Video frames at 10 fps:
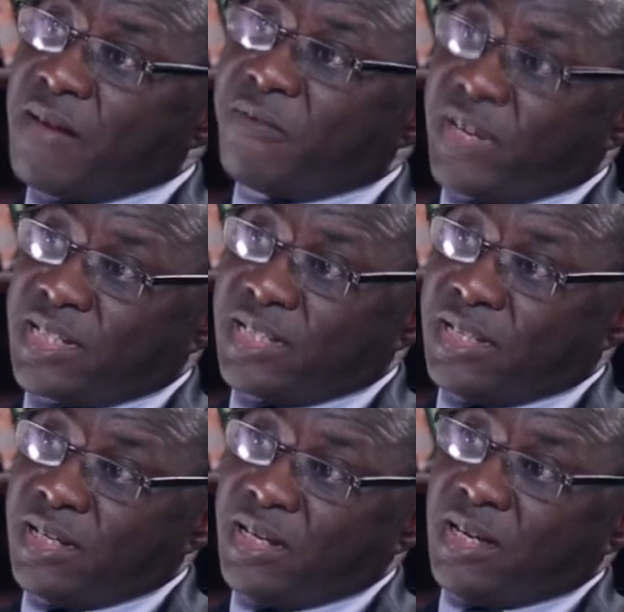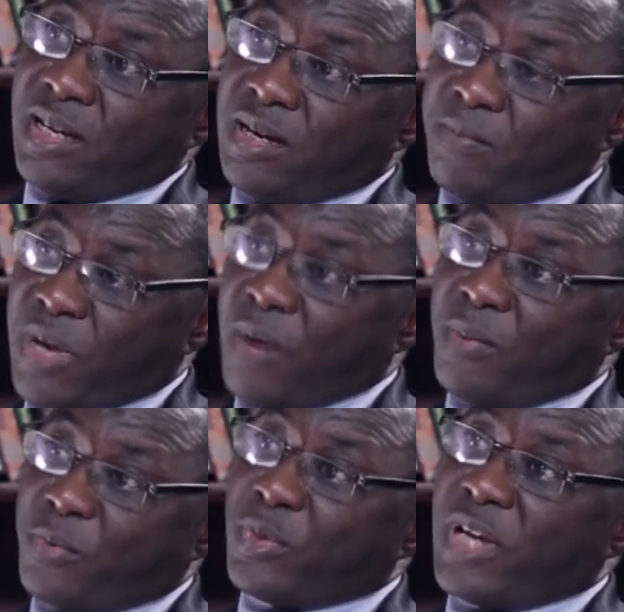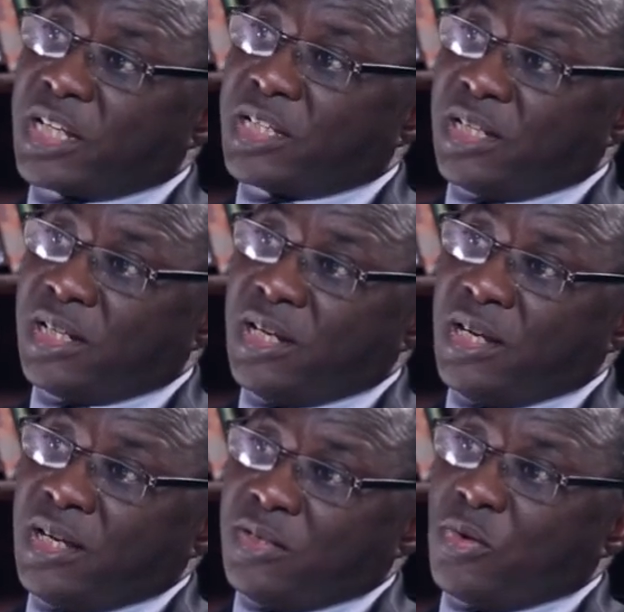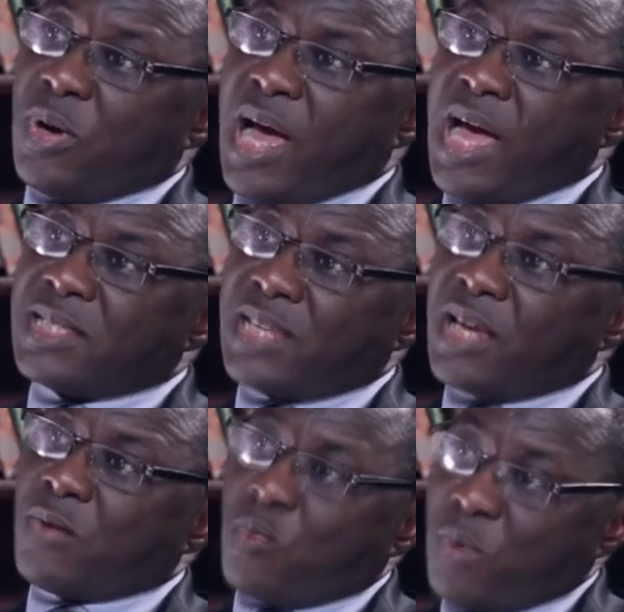affecting power production. So as and